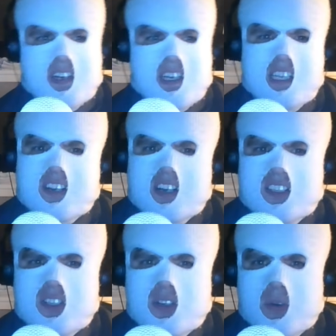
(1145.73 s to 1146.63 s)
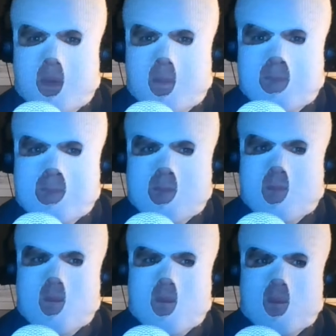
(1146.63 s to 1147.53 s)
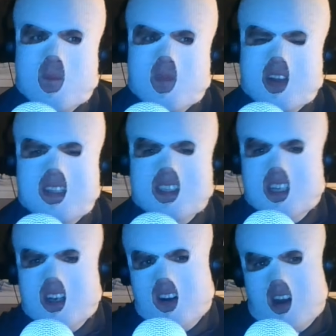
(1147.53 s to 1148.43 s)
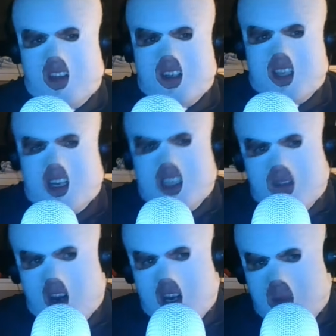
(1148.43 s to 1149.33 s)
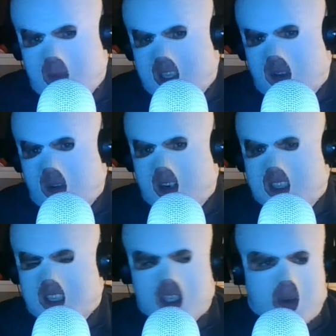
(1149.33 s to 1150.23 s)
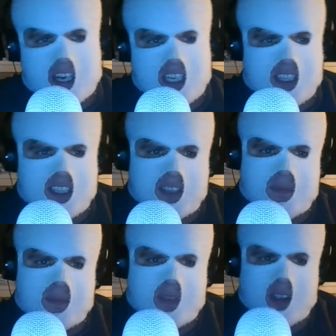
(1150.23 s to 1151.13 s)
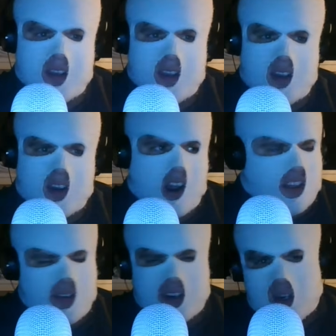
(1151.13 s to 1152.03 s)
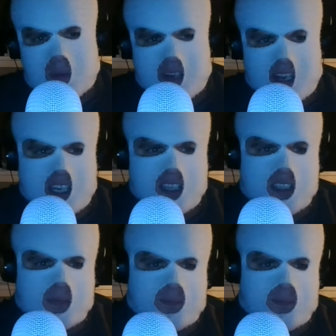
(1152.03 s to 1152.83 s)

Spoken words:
It's good to consider other sides of arguments or situations, other interpretations.